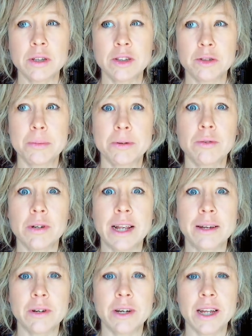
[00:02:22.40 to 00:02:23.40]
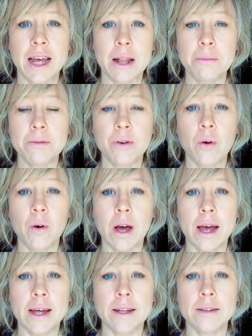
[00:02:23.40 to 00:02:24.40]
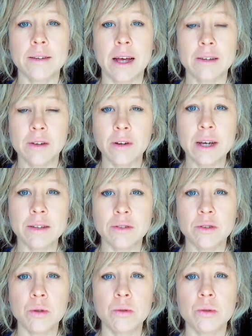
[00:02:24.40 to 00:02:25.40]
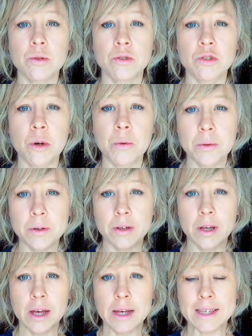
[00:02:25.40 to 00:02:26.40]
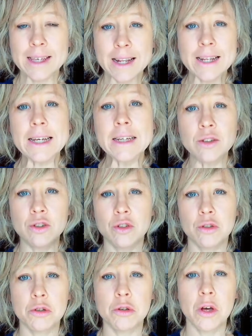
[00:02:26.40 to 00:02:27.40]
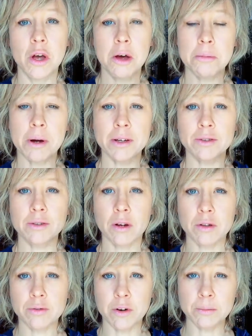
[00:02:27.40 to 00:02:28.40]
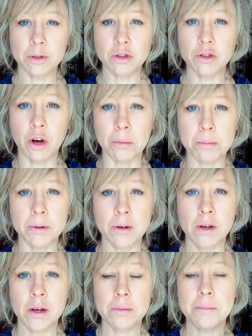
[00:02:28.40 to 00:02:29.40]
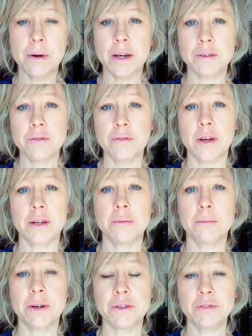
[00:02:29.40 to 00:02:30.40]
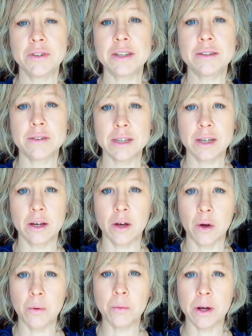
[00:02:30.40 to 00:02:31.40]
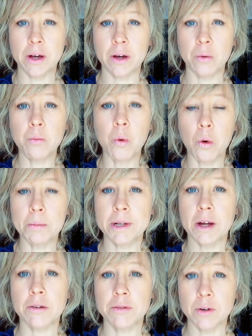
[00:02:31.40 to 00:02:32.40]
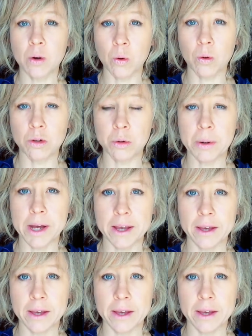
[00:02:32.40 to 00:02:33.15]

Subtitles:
been really helpful, and as long as no snow get into my socks from the top, my feet were warm enough all the way.